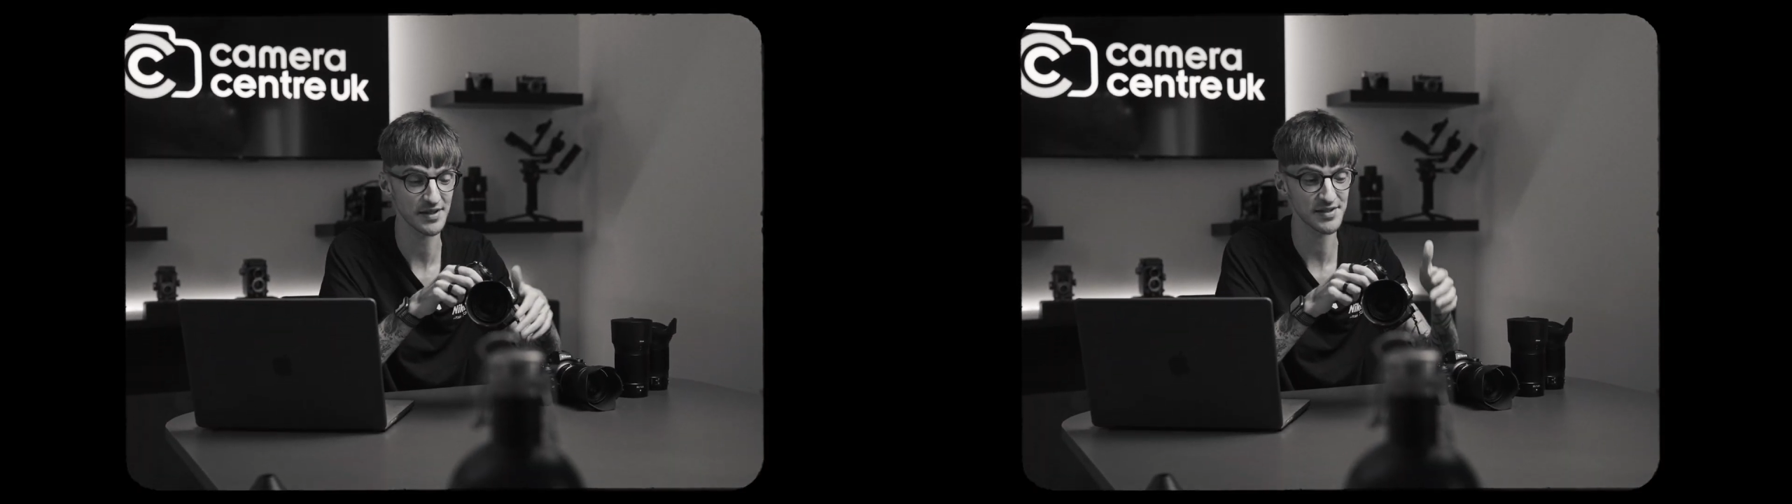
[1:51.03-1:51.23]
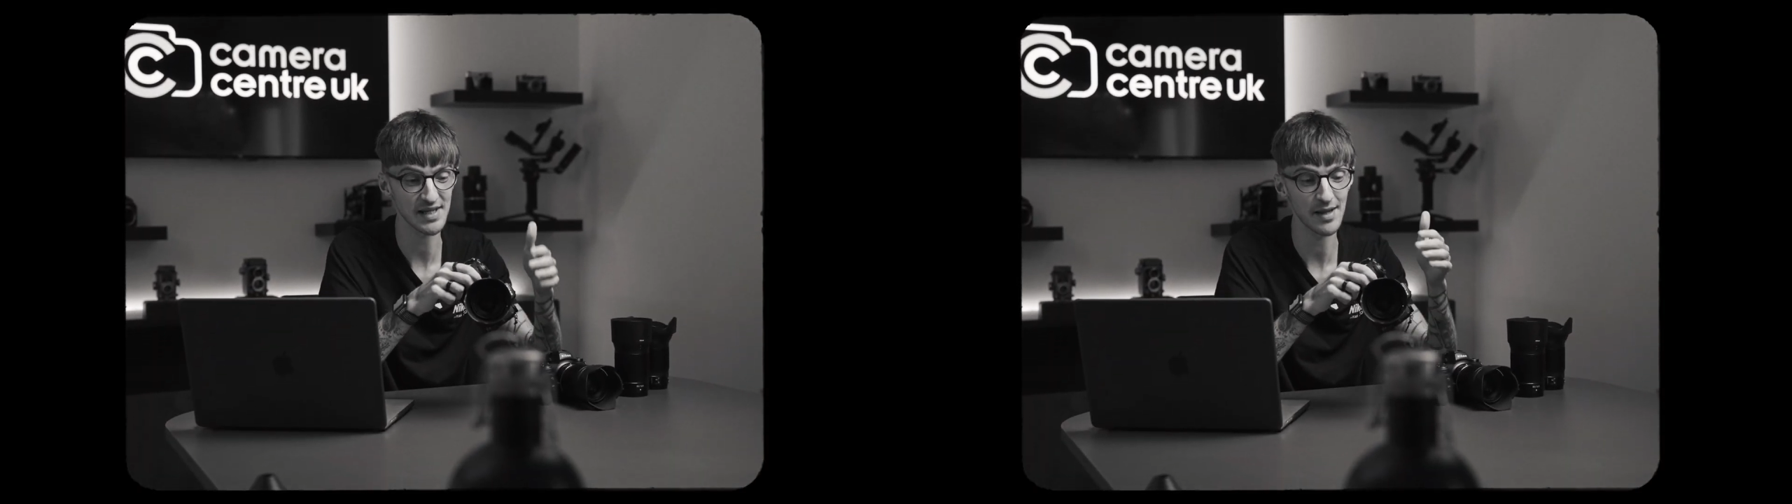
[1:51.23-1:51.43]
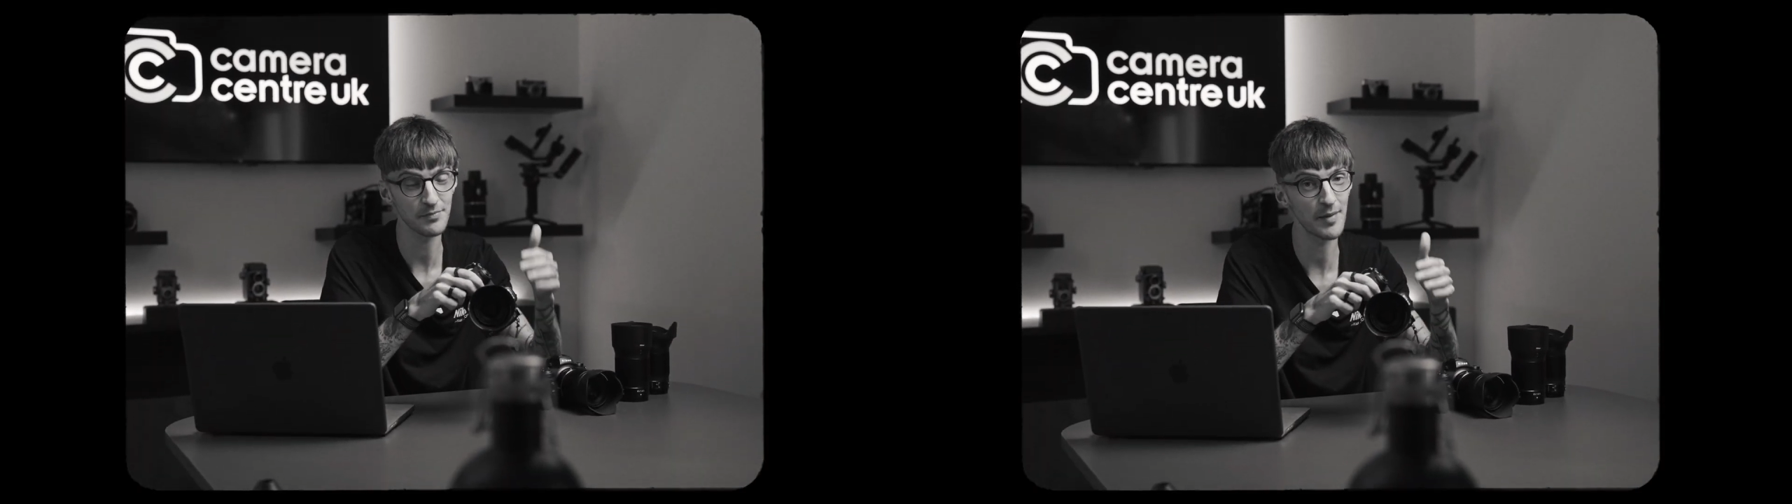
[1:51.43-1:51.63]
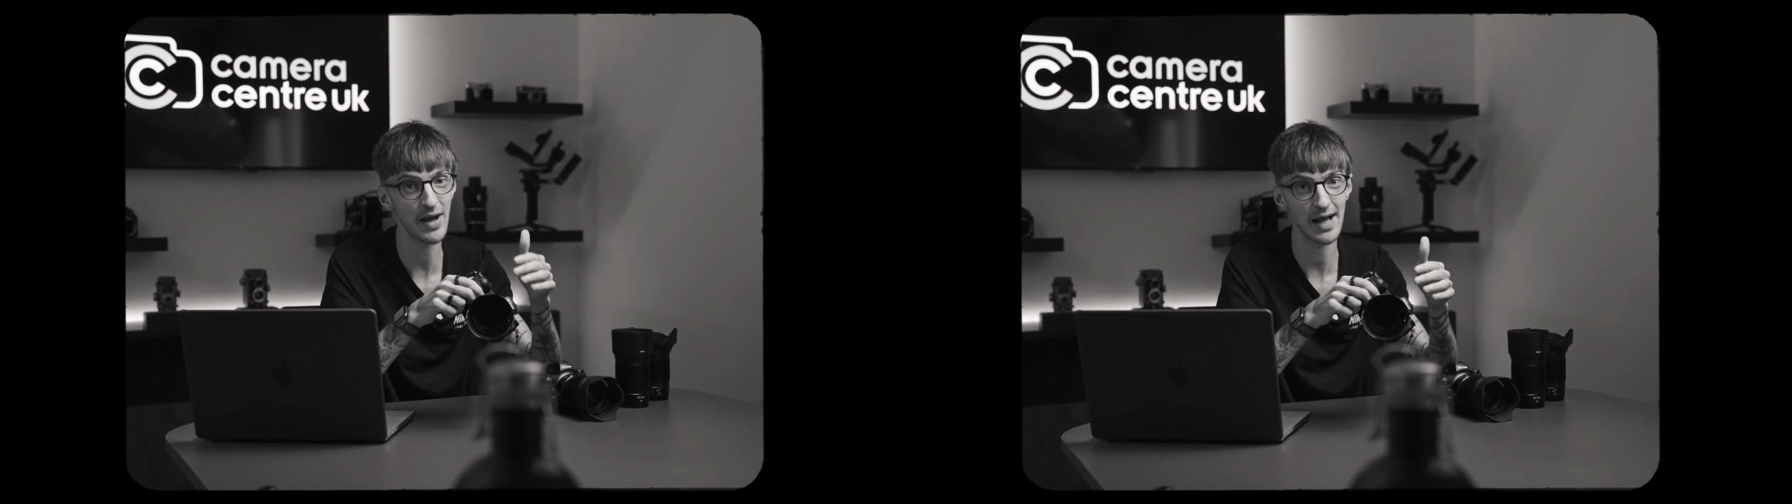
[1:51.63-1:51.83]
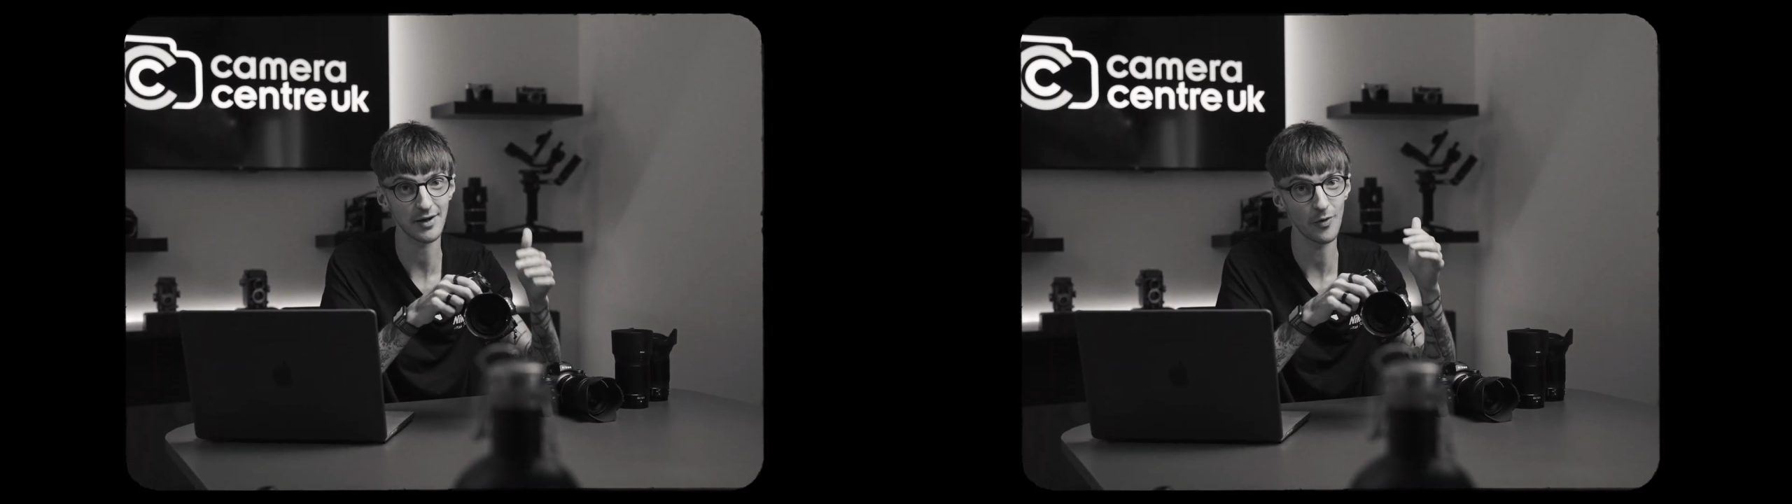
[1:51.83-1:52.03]
It's in my
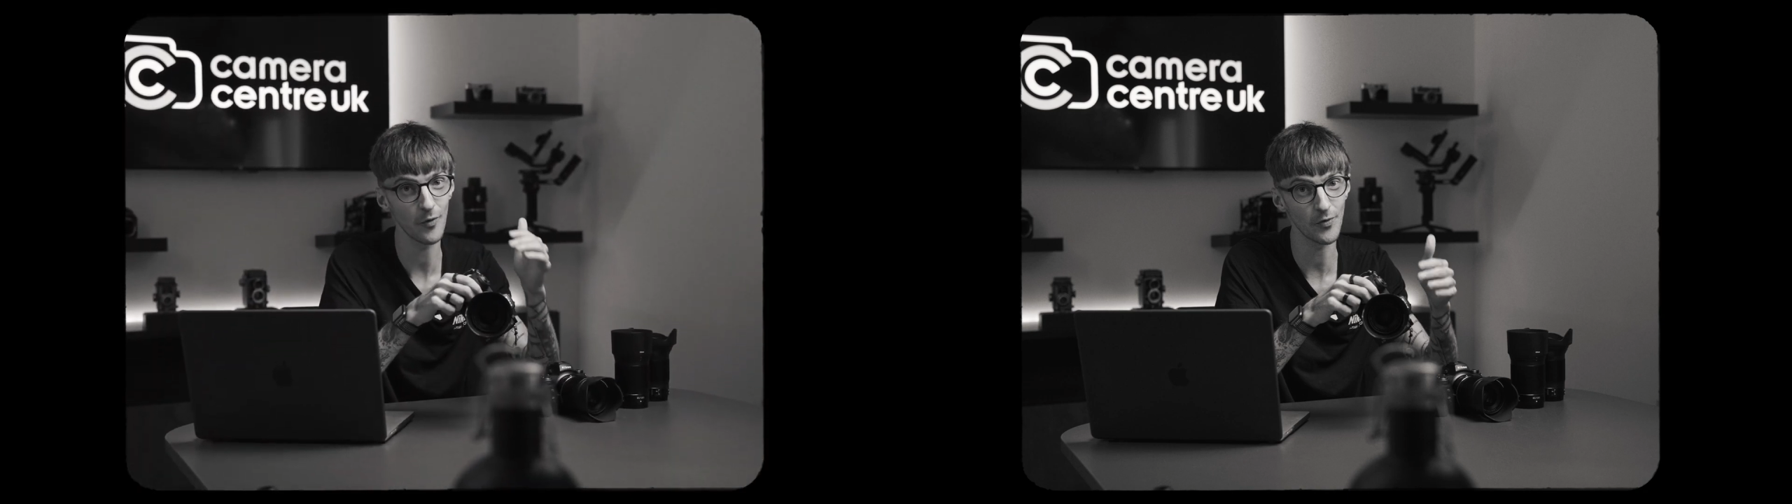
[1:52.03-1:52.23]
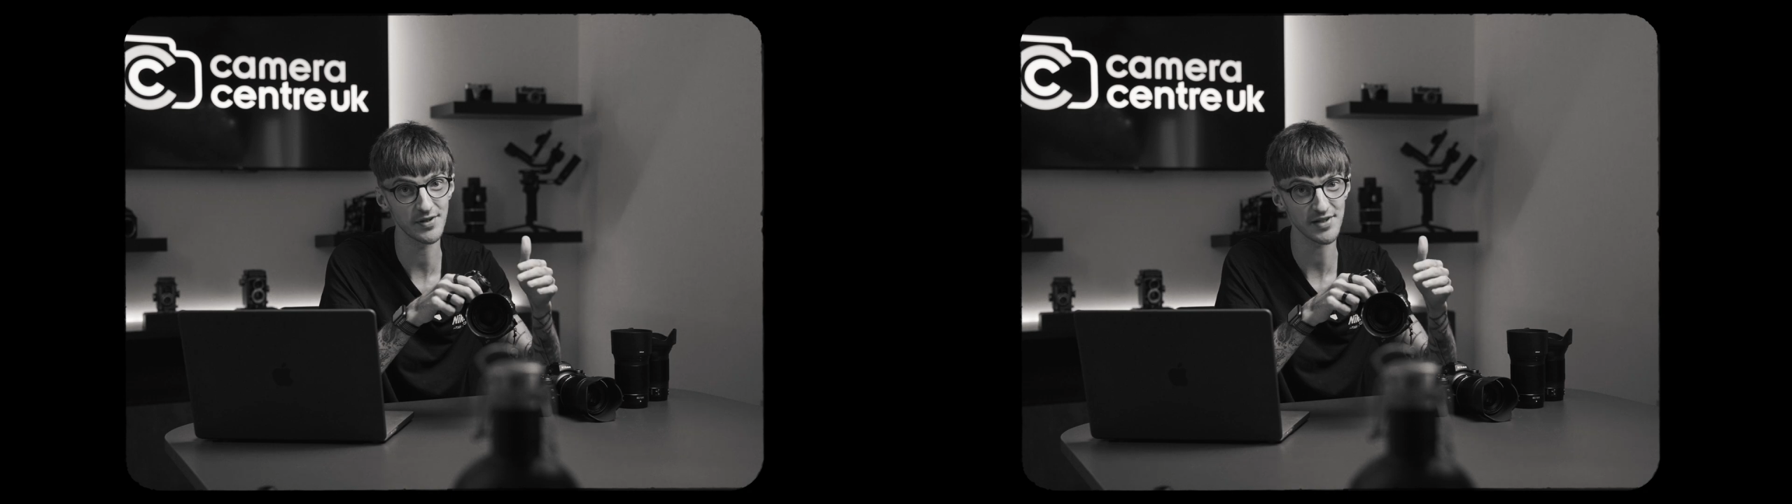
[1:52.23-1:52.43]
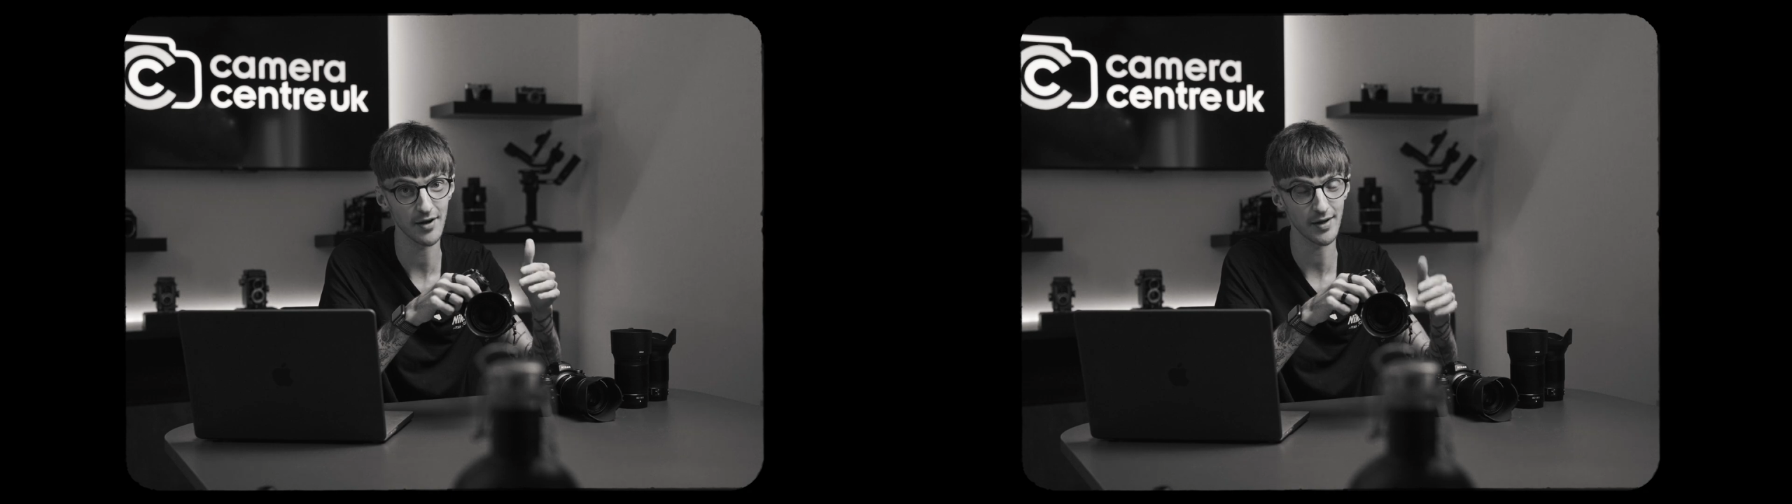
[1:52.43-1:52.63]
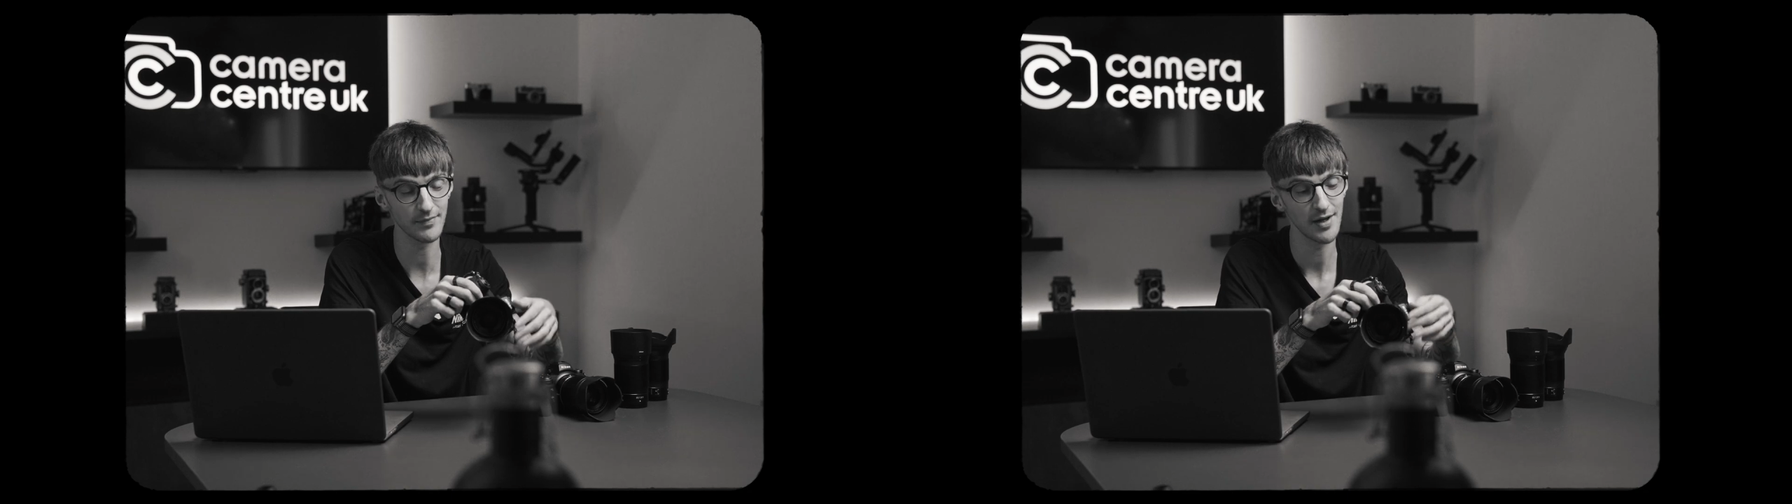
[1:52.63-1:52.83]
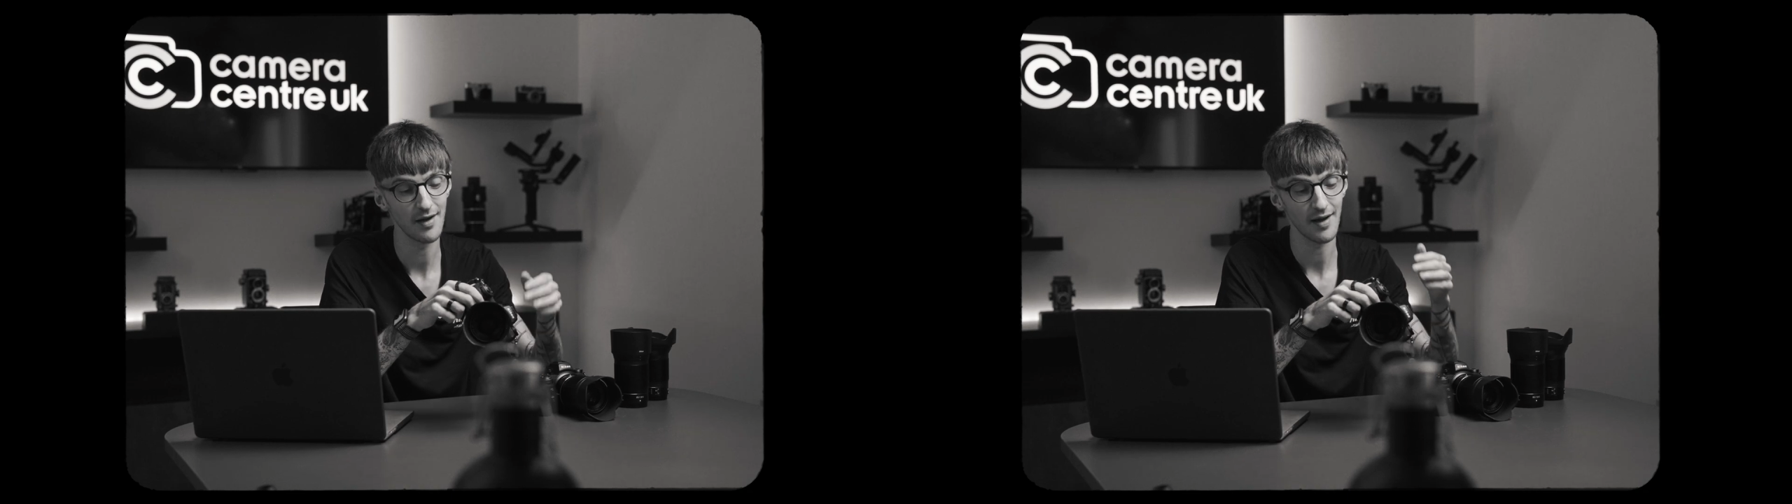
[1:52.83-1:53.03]
bag all the time.